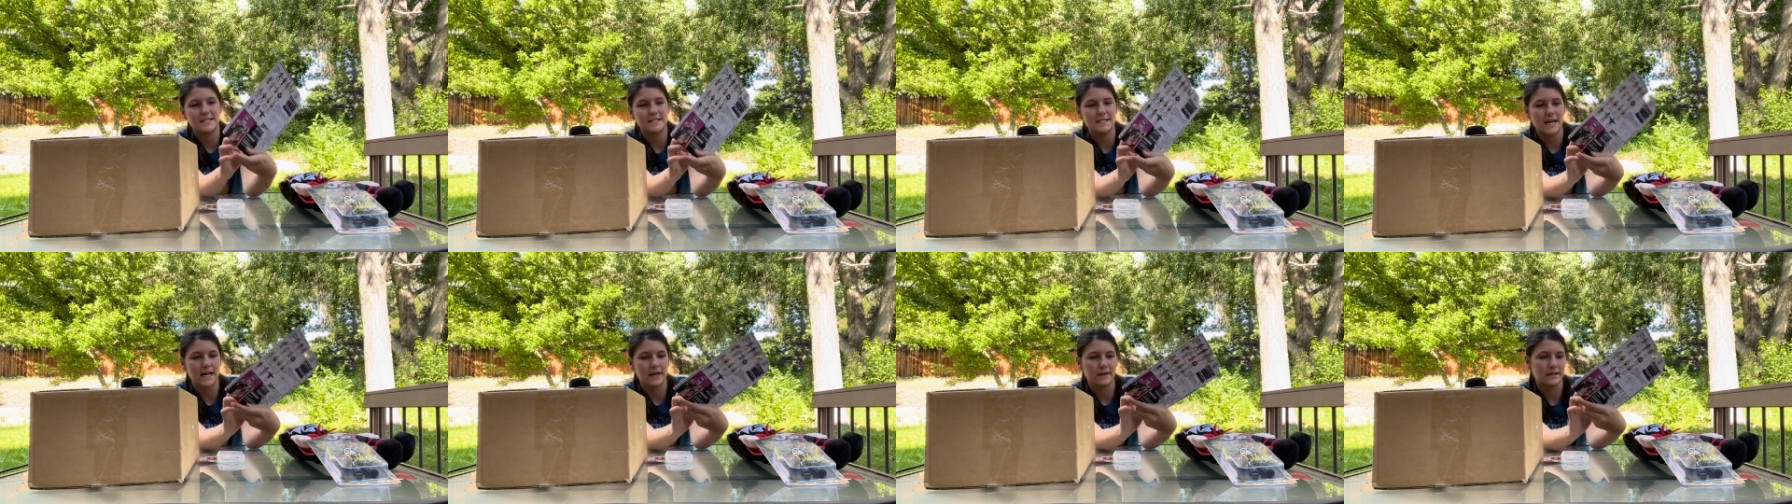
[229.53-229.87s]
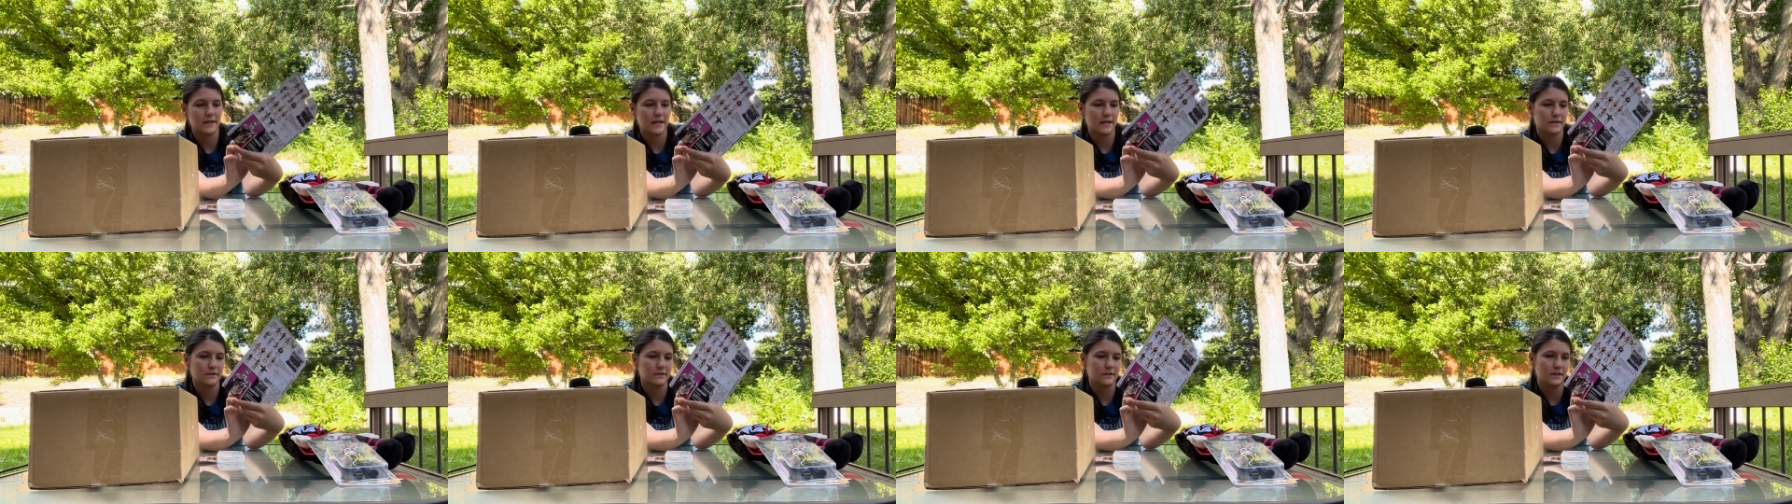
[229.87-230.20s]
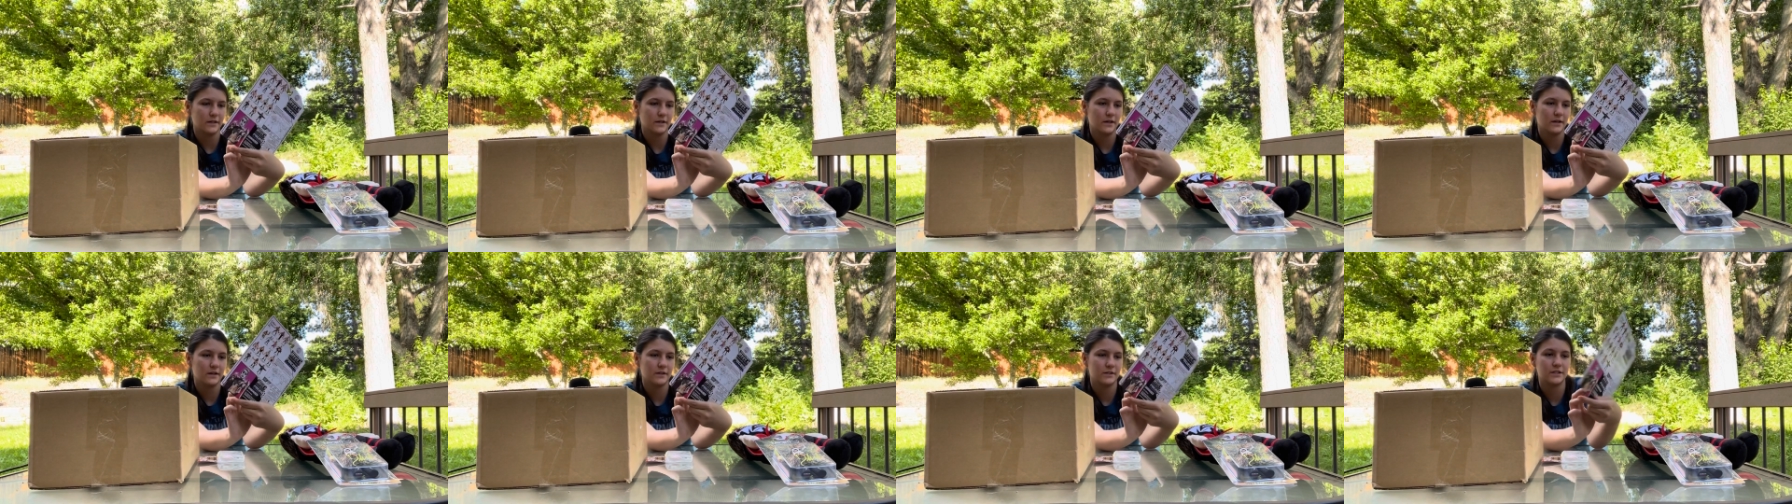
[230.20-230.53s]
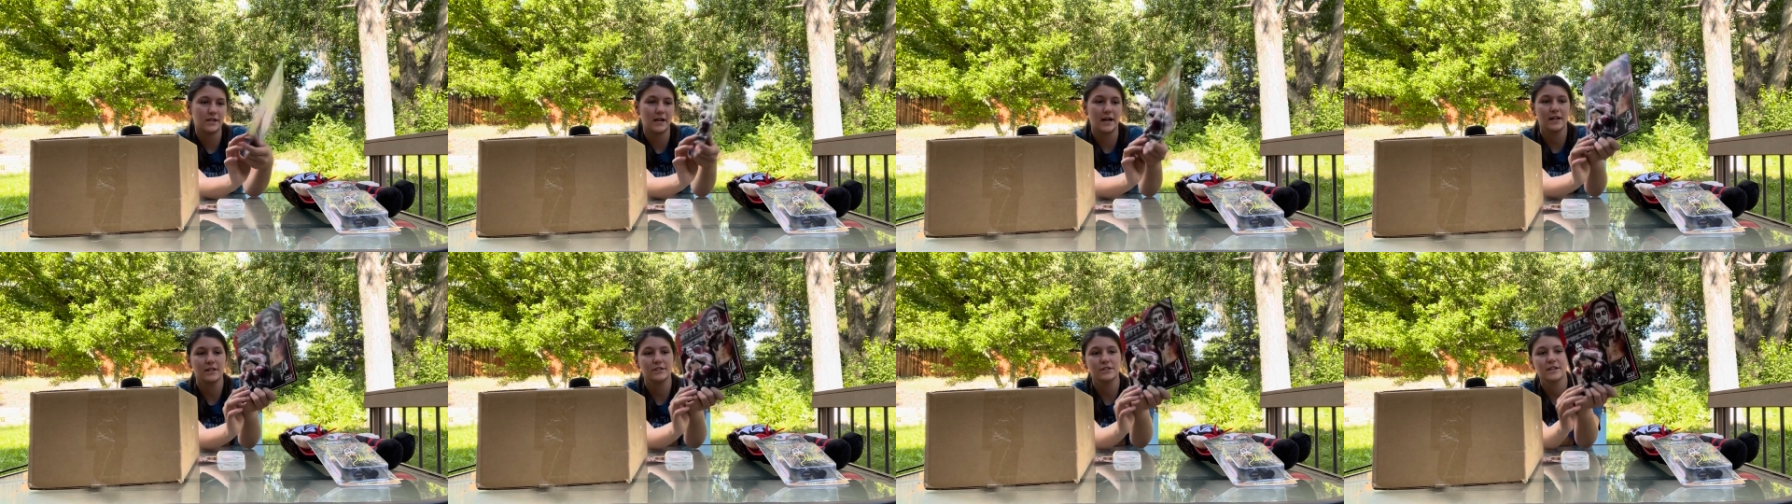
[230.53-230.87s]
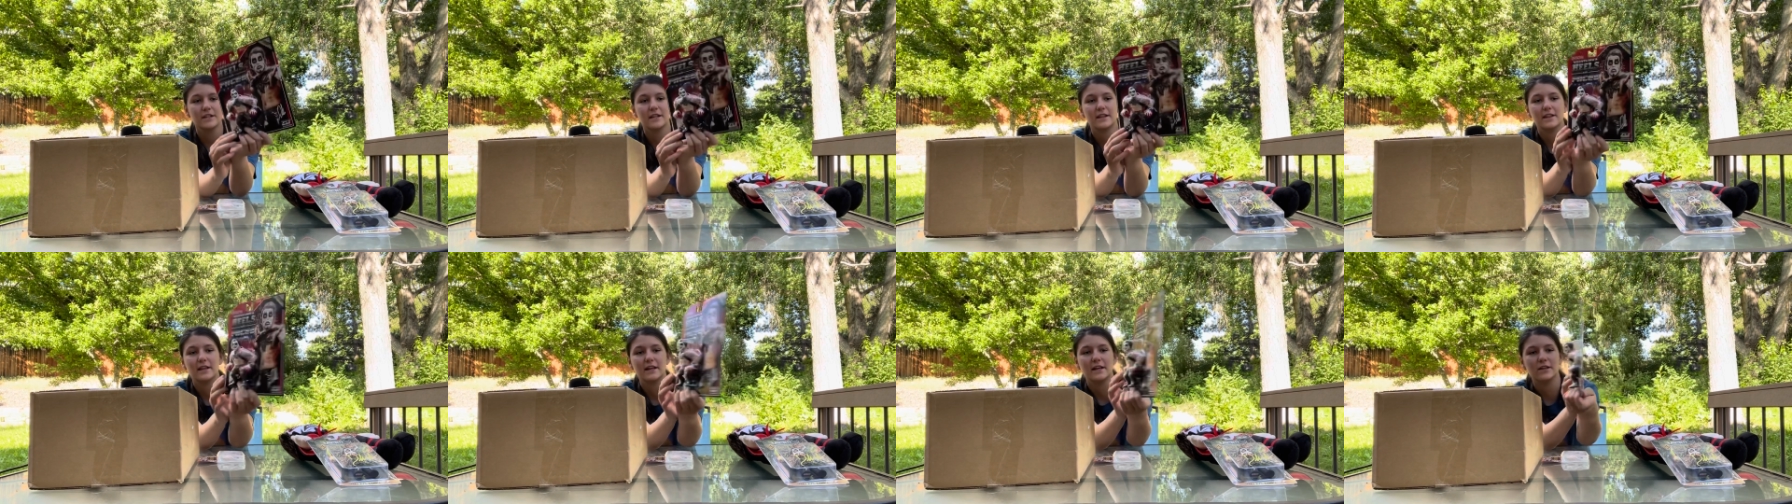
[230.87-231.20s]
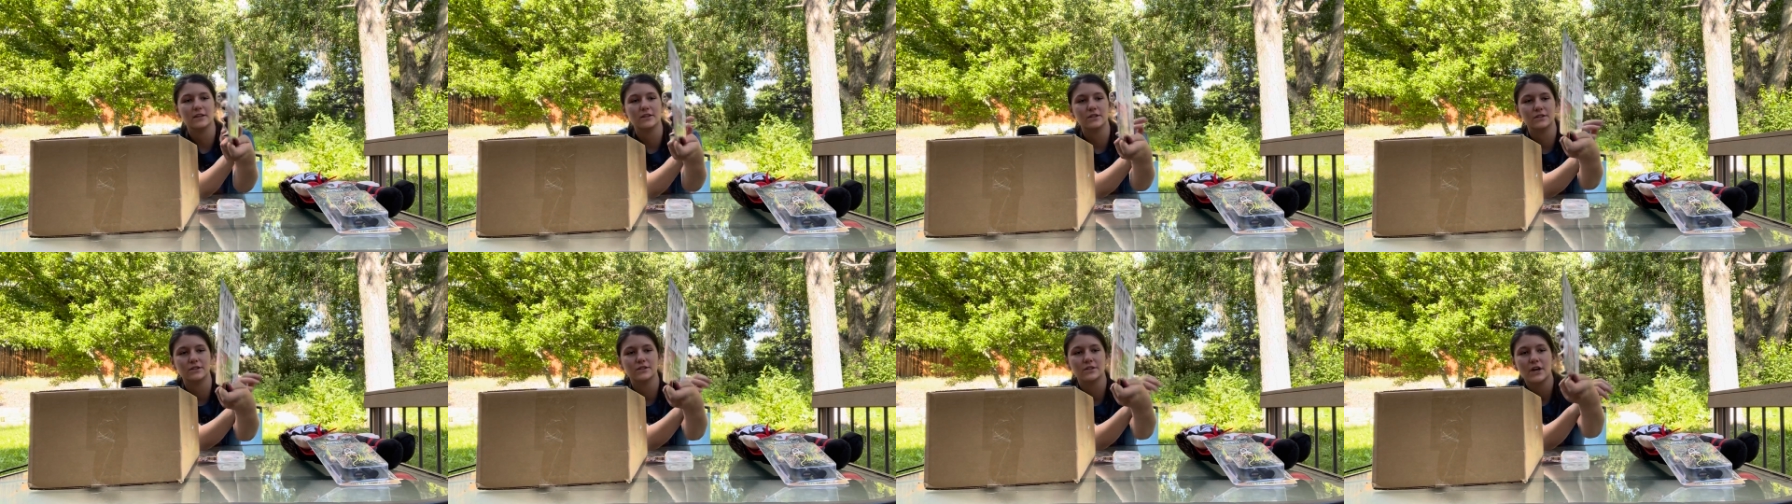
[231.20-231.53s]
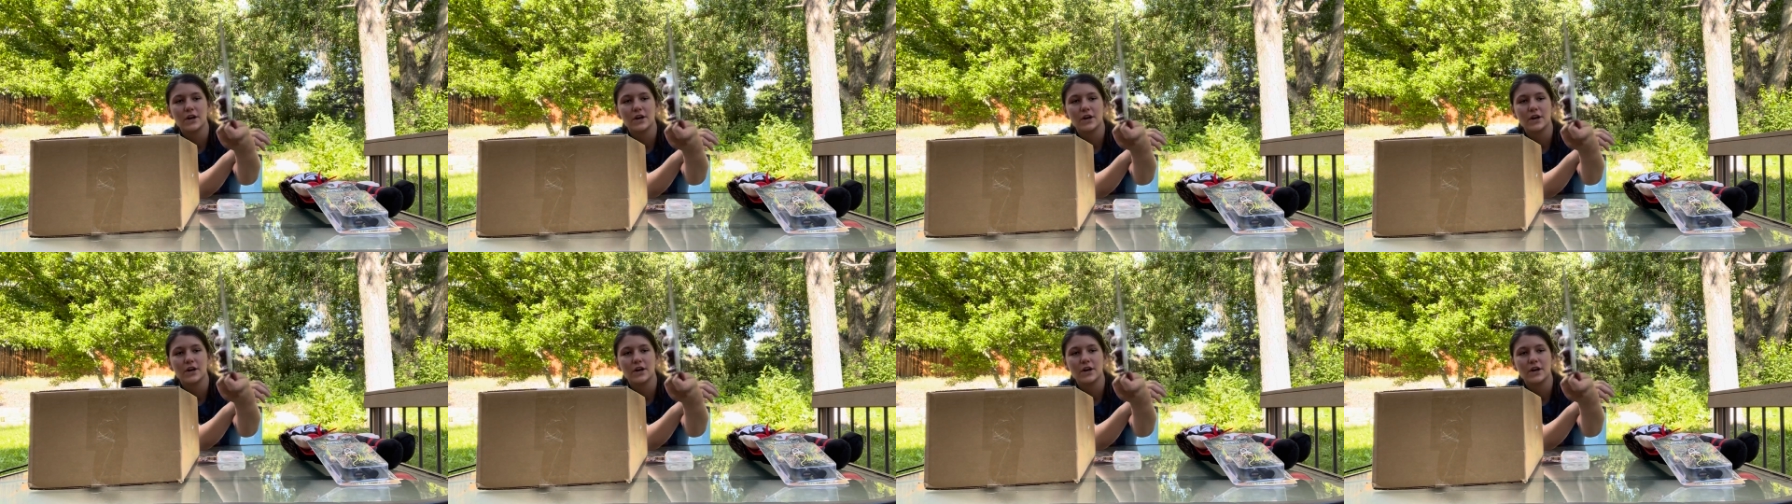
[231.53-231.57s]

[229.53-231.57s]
Danhausen. Which I actually think it looks